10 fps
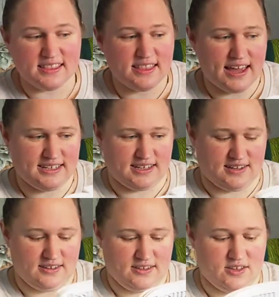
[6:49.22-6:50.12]

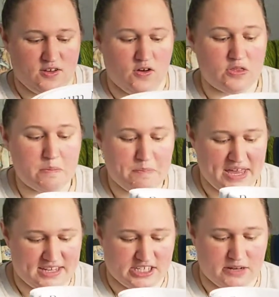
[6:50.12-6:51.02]
Later, on a
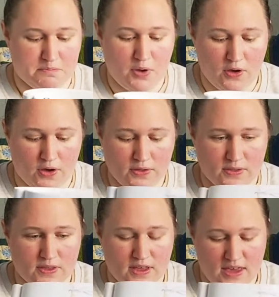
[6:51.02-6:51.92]
beach in
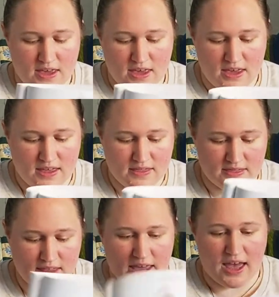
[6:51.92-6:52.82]
Perth,
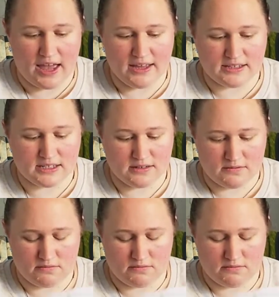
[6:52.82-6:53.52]
they ate